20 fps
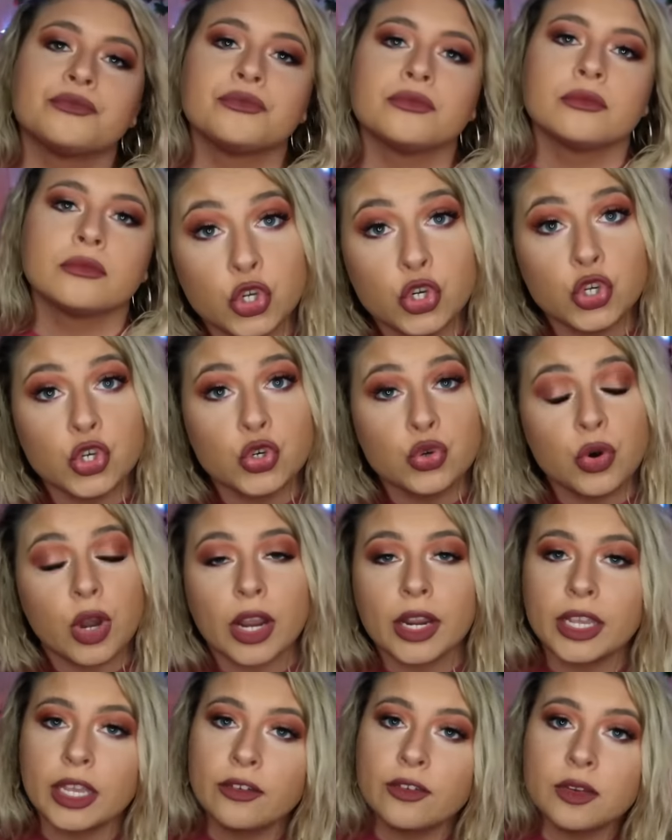you
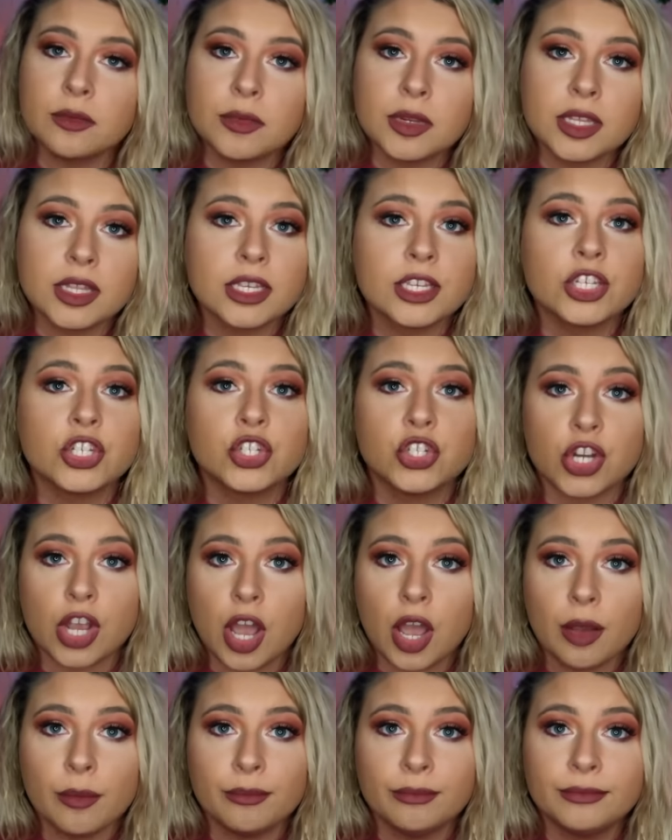are giving me this
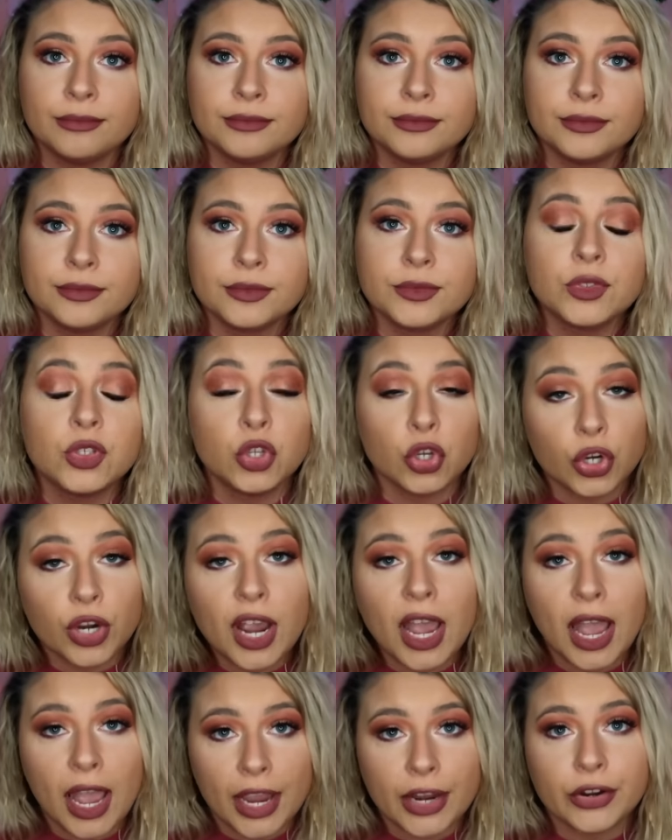job. You're
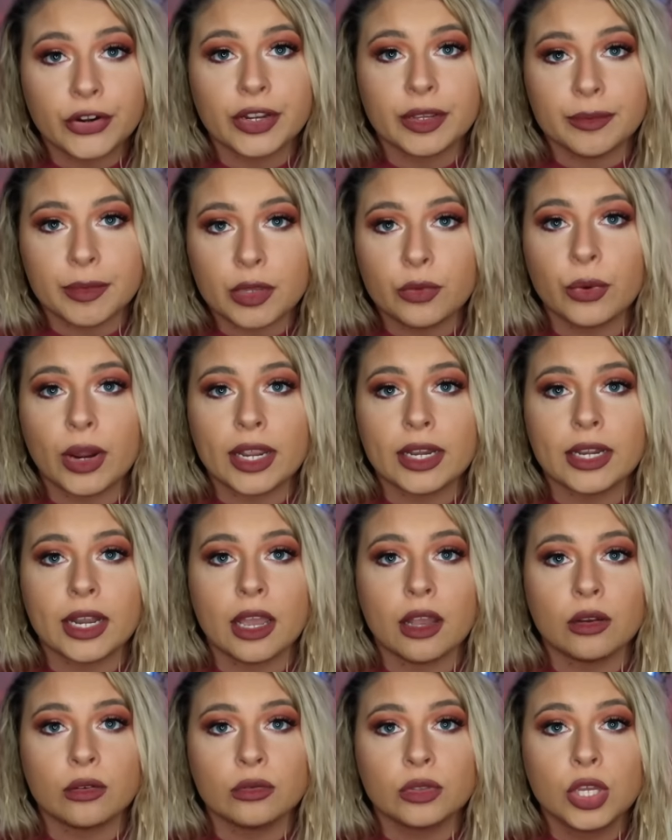hiring me right
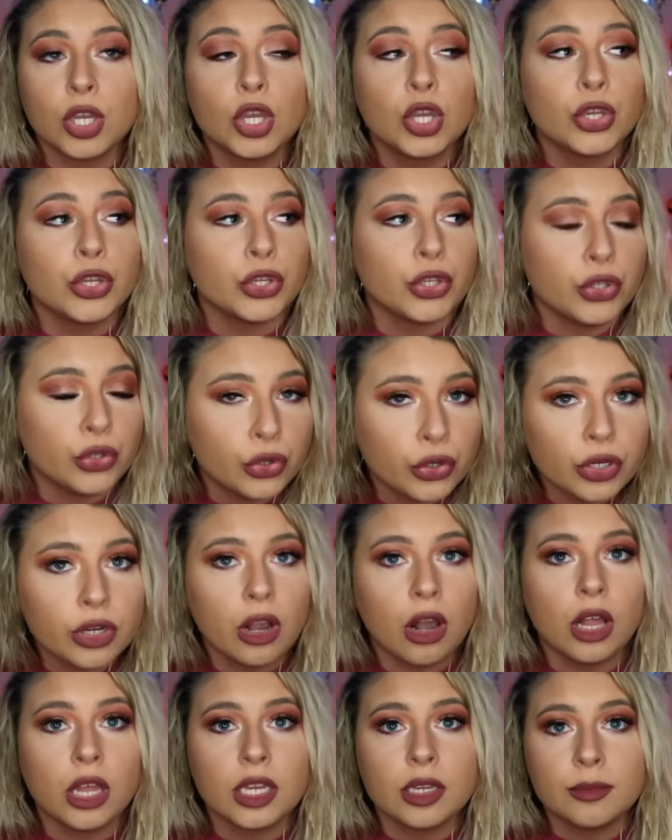now. You're
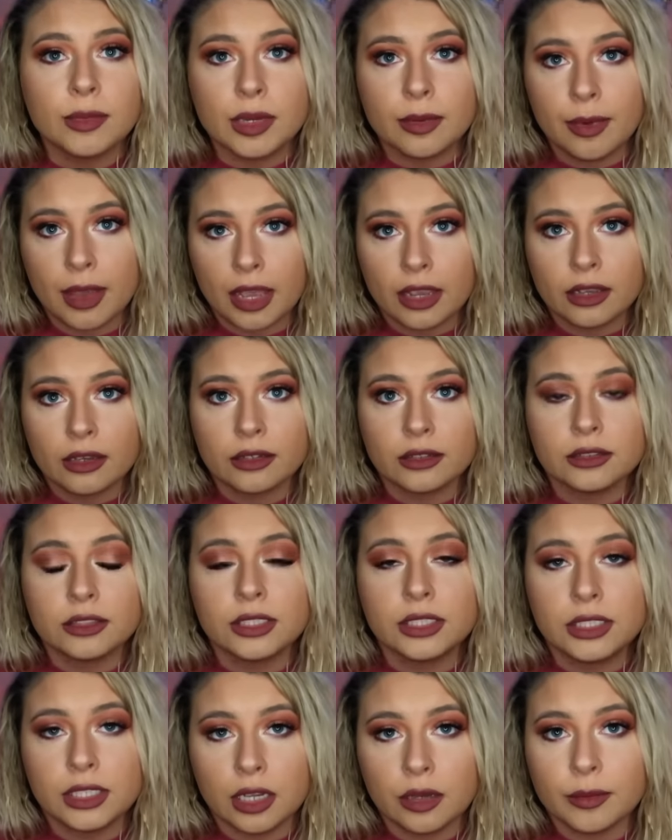calling me back
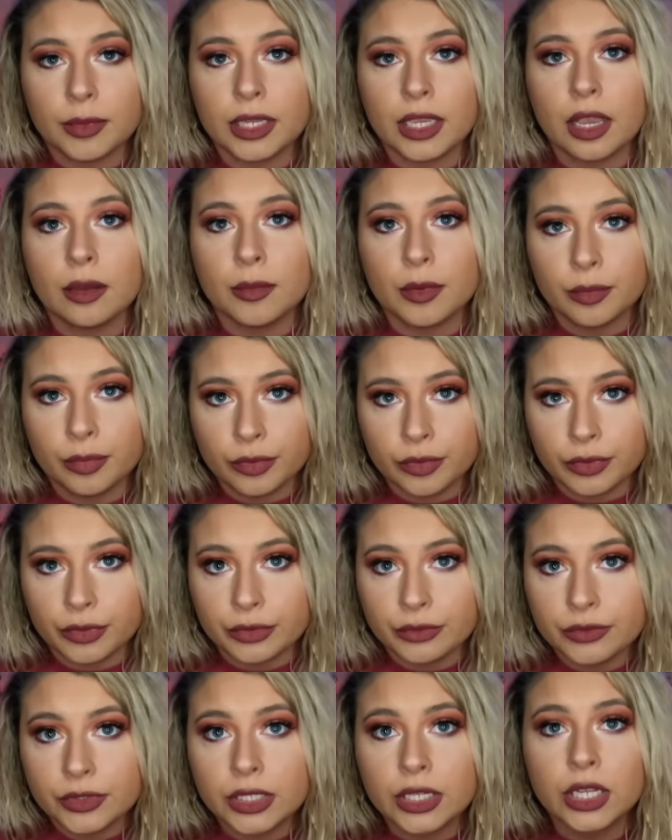to tell me I'm
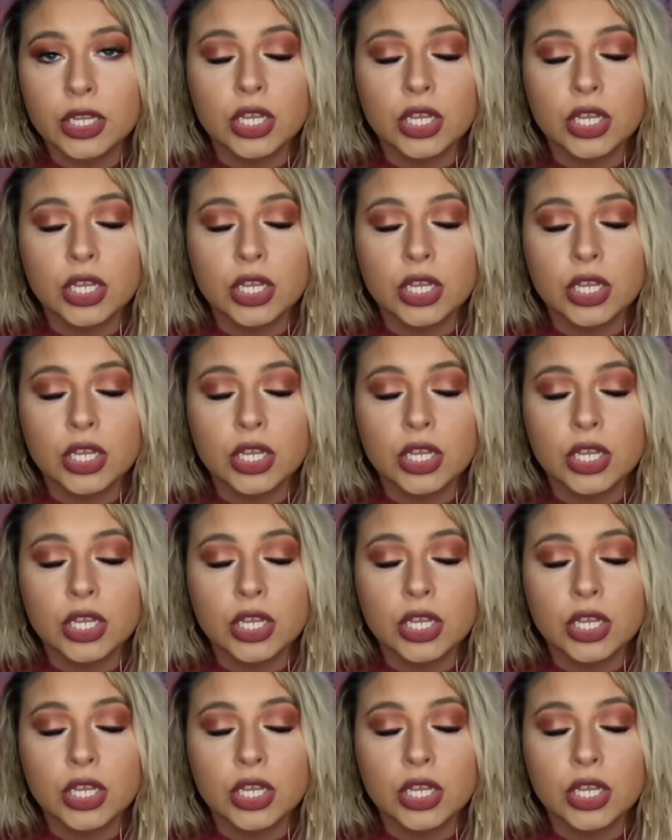approved.